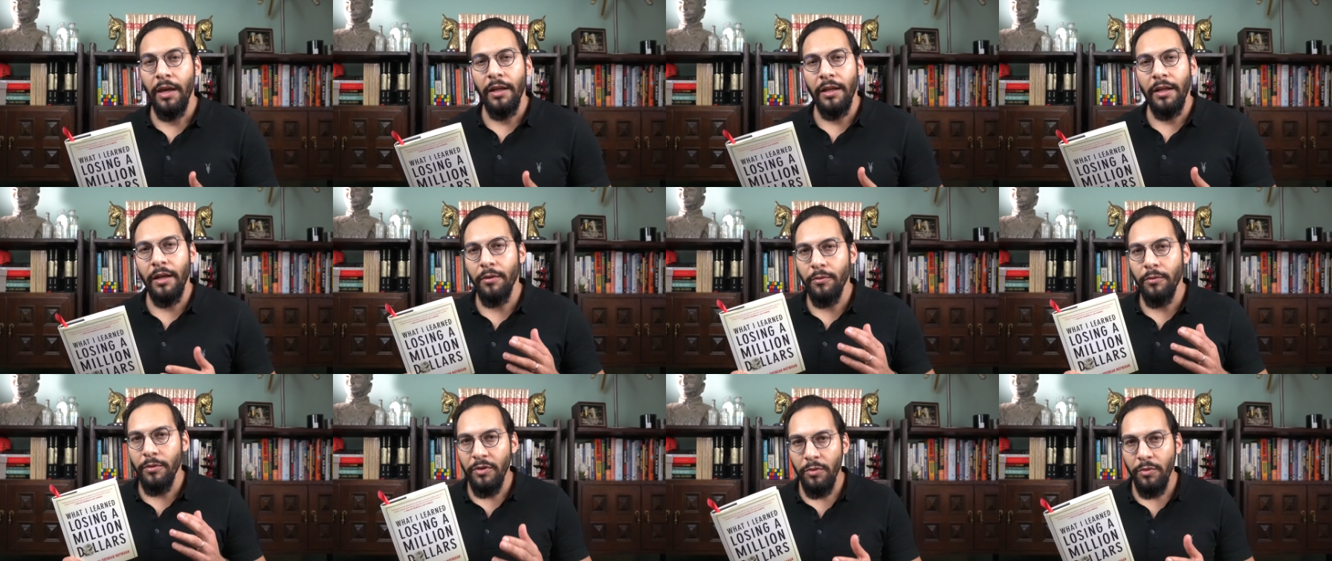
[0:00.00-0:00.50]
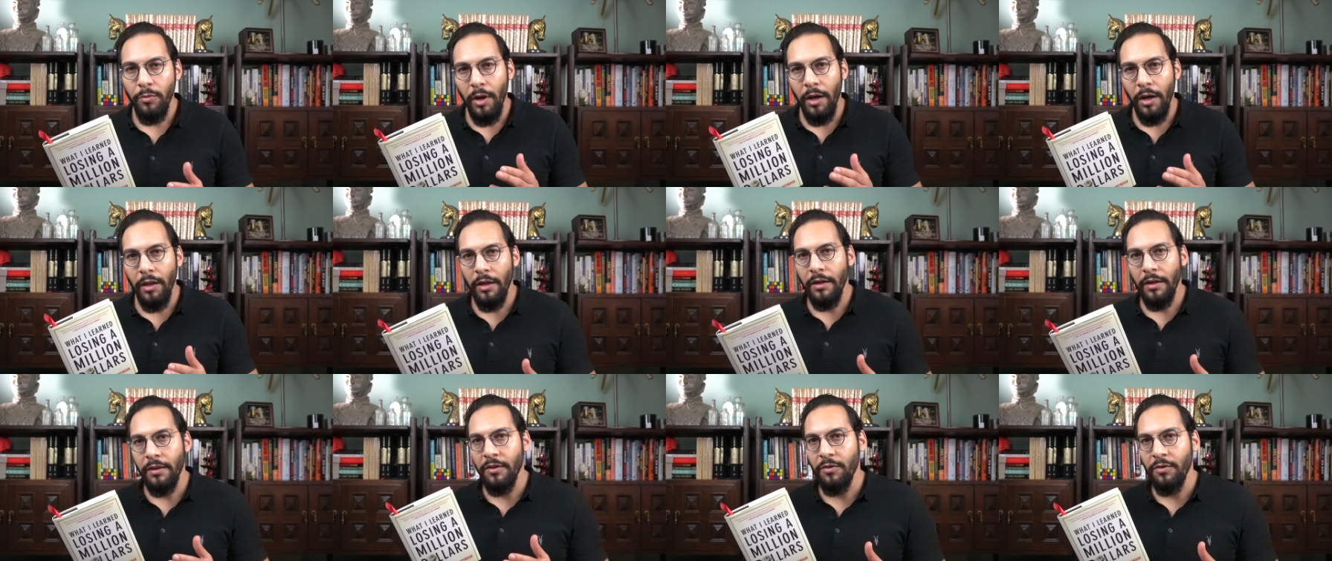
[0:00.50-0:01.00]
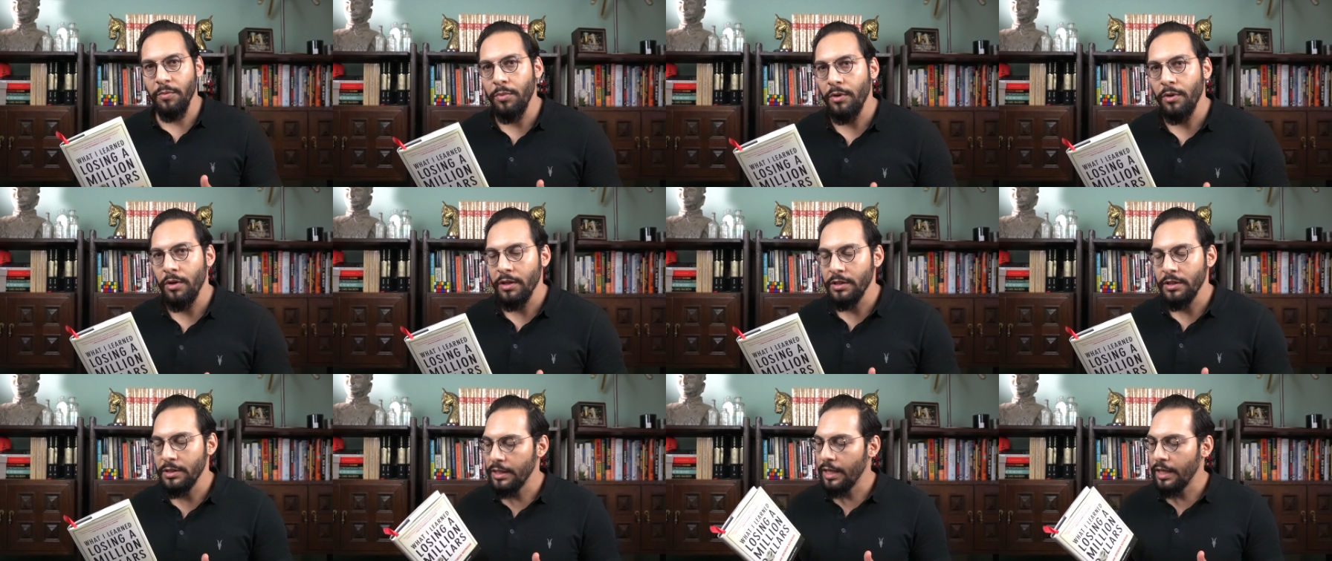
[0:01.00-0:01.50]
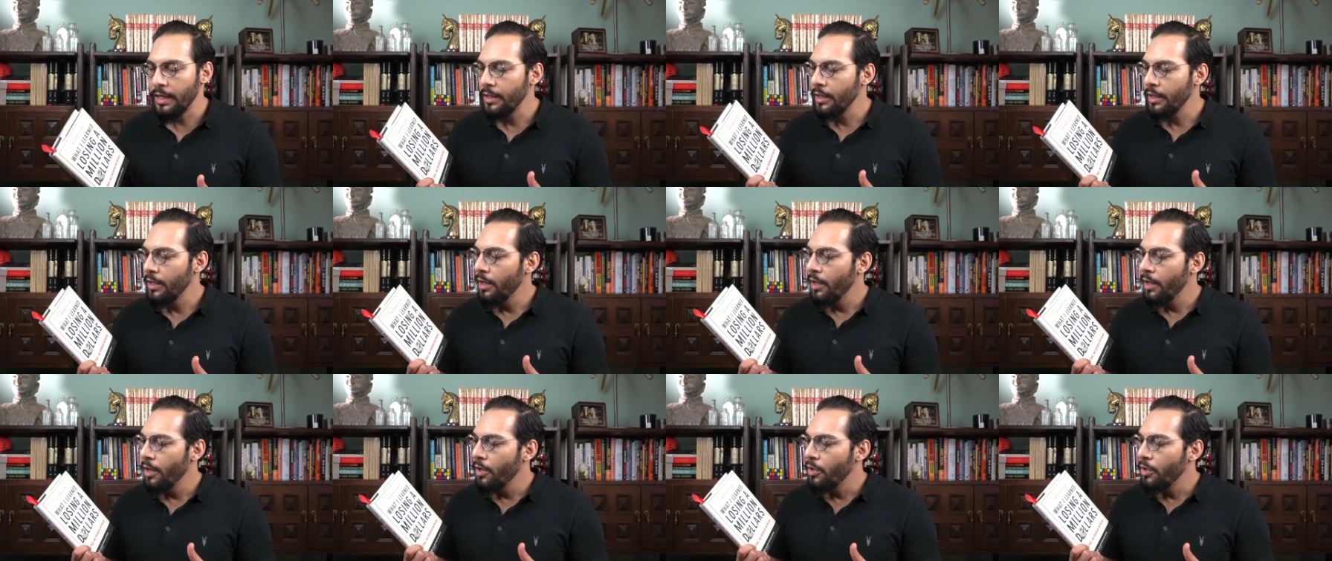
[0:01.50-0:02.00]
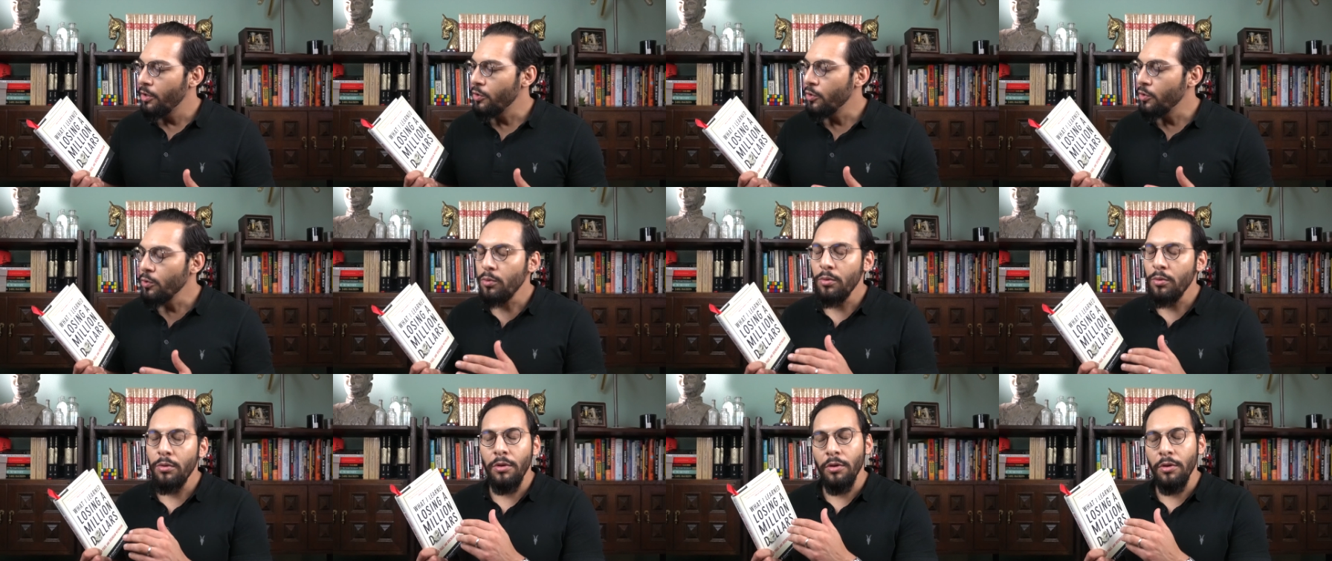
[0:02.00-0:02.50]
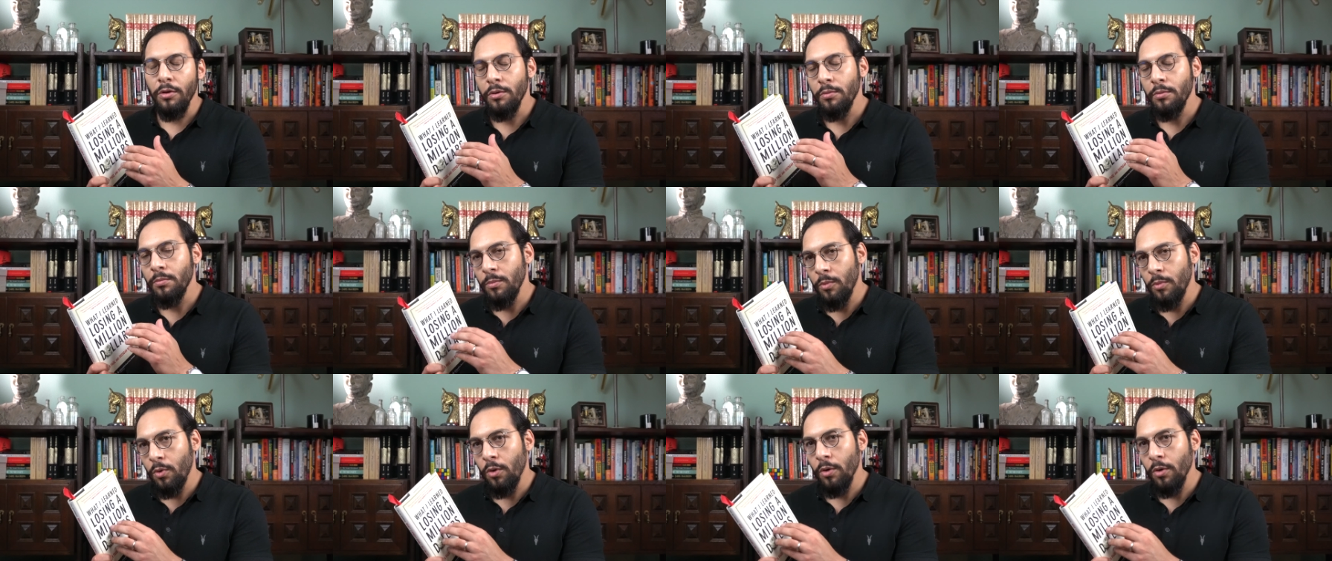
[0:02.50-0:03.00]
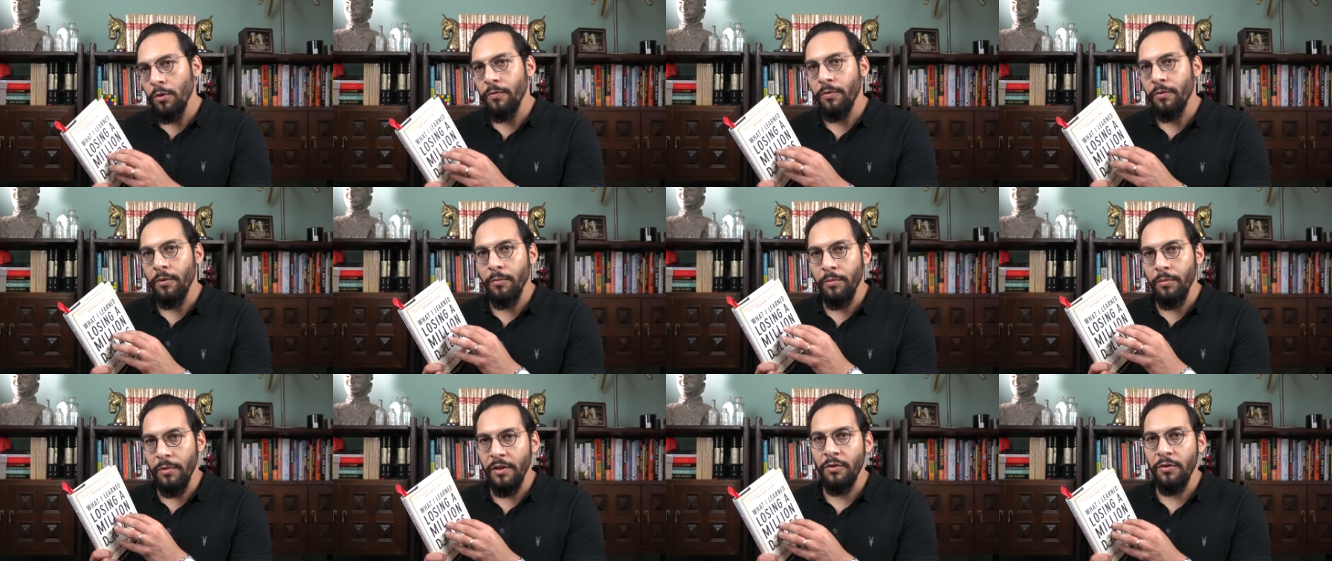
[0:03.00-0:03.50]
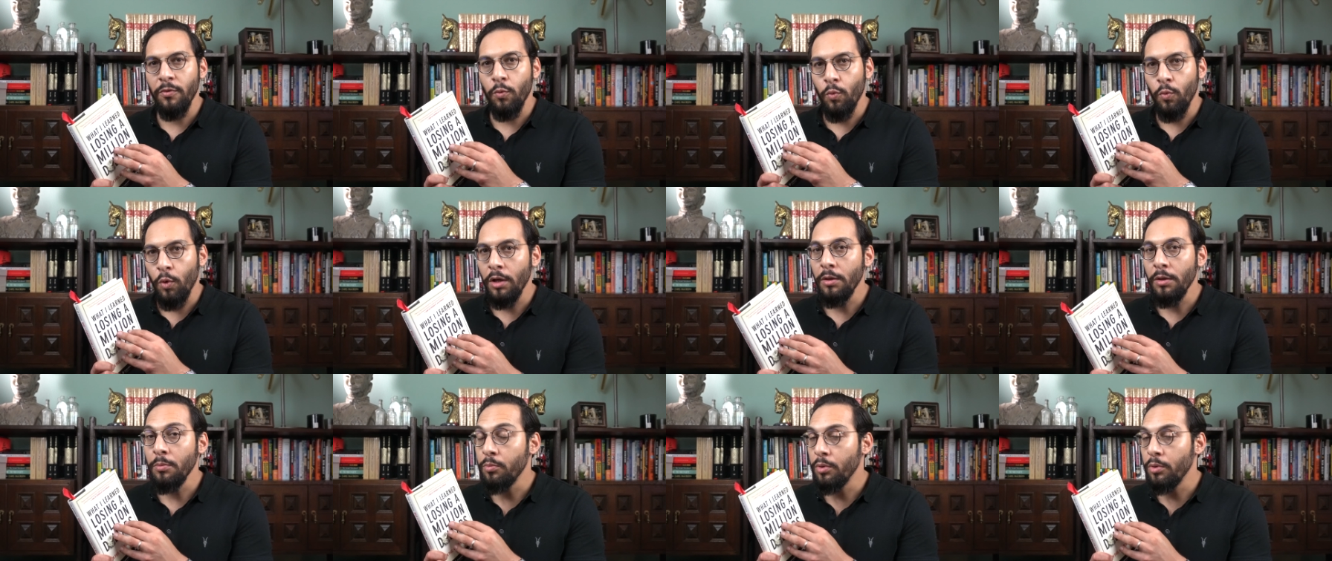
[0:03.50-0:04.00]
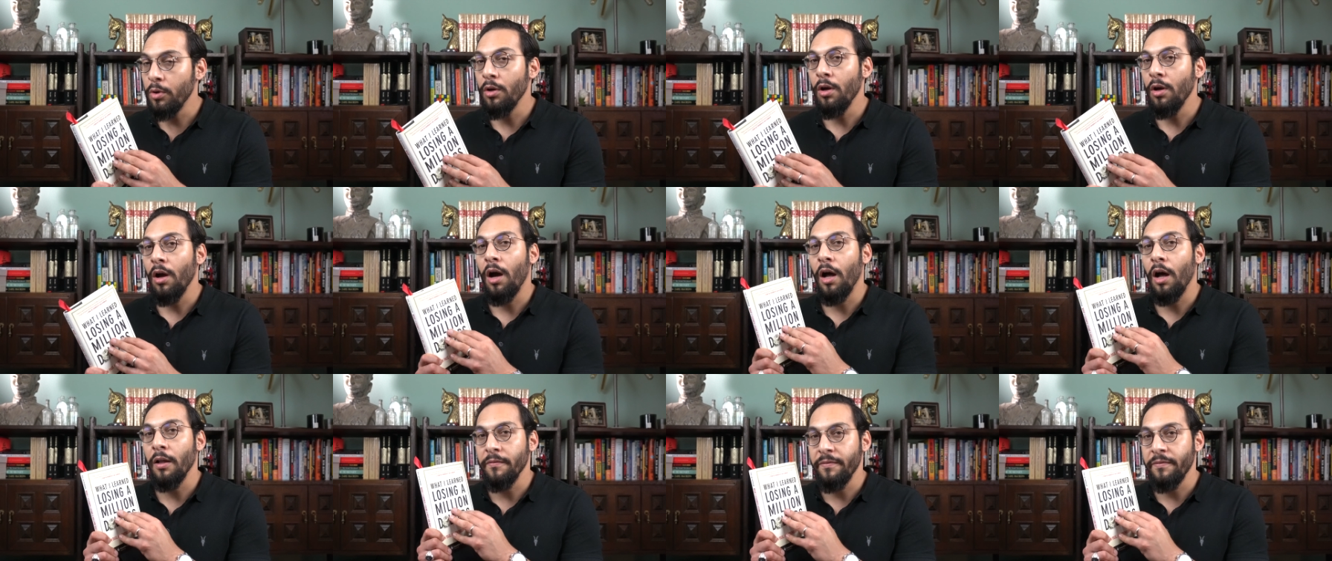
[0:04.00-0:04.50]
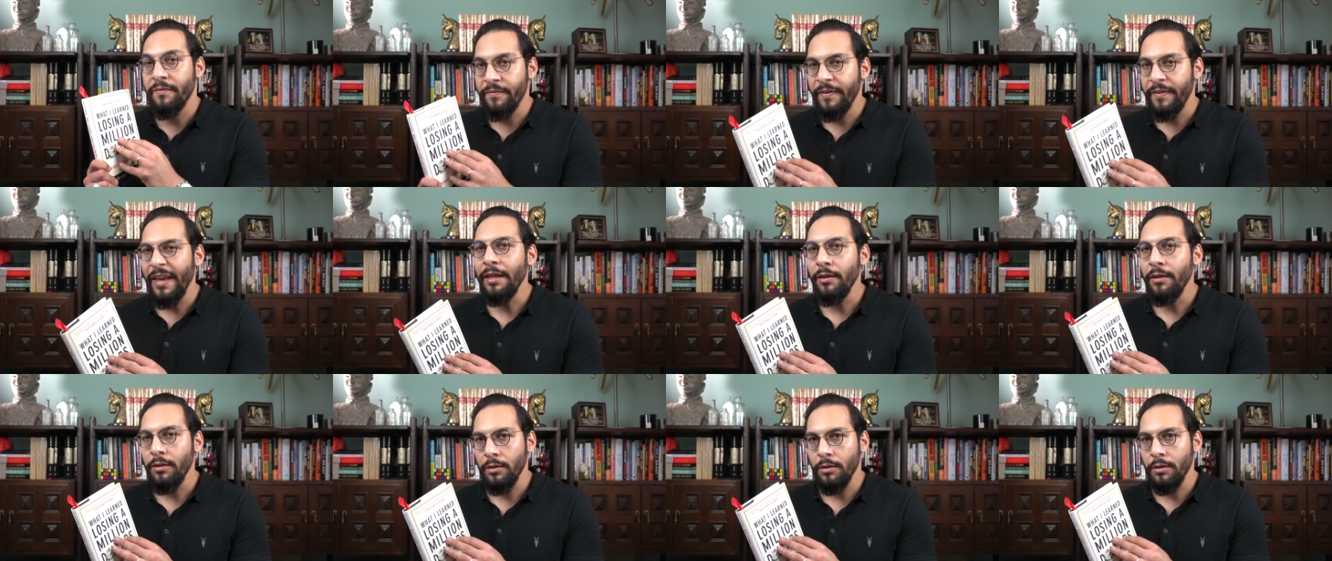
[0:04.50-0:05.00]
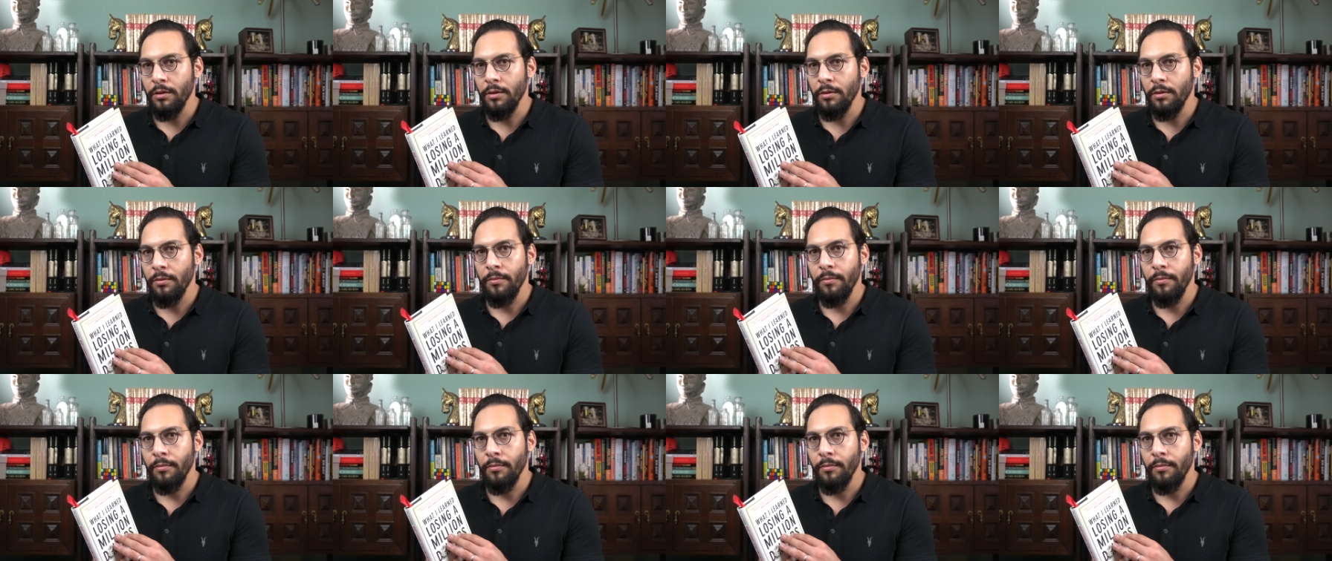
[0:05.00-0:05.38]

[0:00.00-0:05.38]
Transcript: Now, the reason why I like this book is that you will learn more from this one book on failure